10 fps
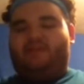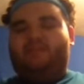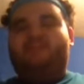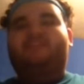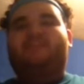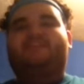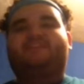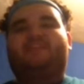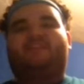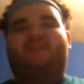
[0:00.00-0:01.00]
This is another
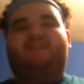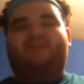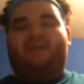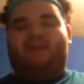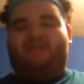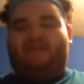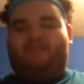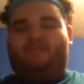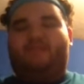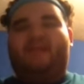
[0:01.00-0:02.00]
second-round upset I have. I
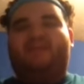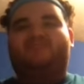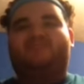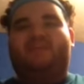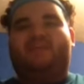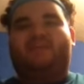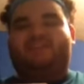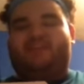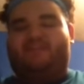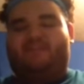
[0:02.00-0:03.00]
have the Badgers beating
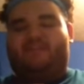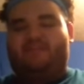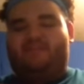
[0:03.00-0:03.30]
Xavier.